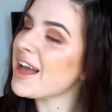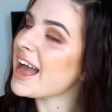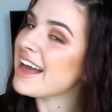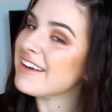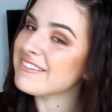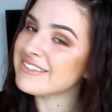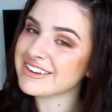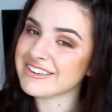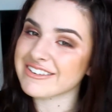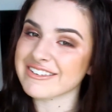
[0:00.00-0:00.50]

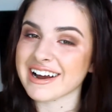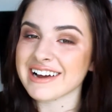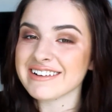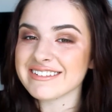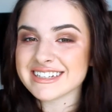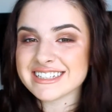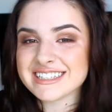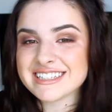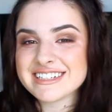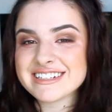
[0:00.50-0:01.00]
Have a great
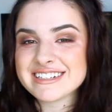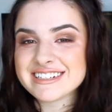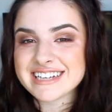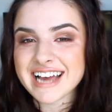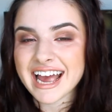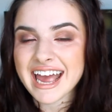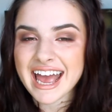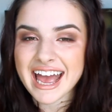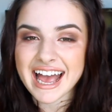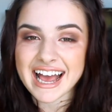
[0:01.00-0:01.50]
rest of your
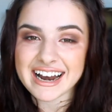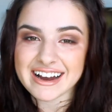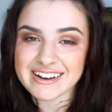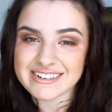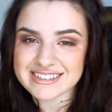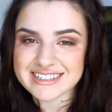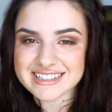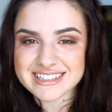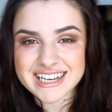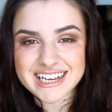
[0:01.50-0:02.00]
day, and I
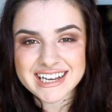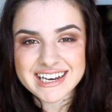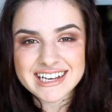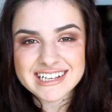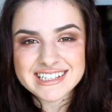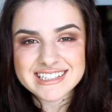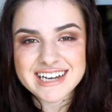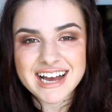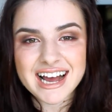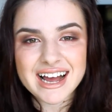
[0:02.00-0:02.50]
will see you
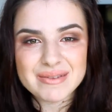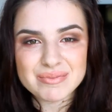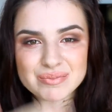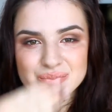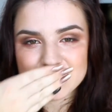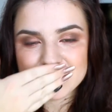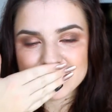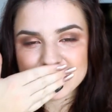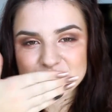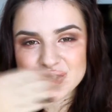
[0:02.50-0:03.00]
next
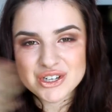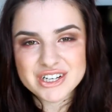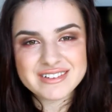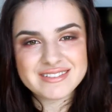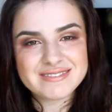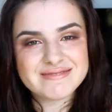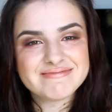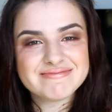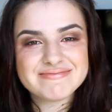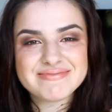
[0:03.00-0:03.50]
time.
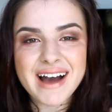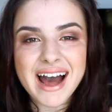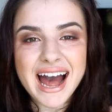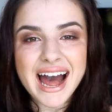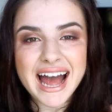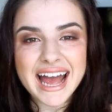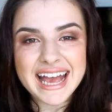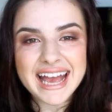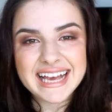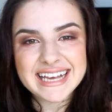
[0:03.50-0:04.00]

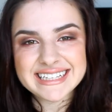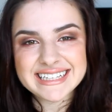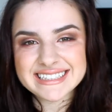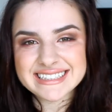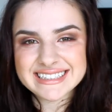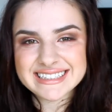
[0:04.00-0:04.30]
Bye!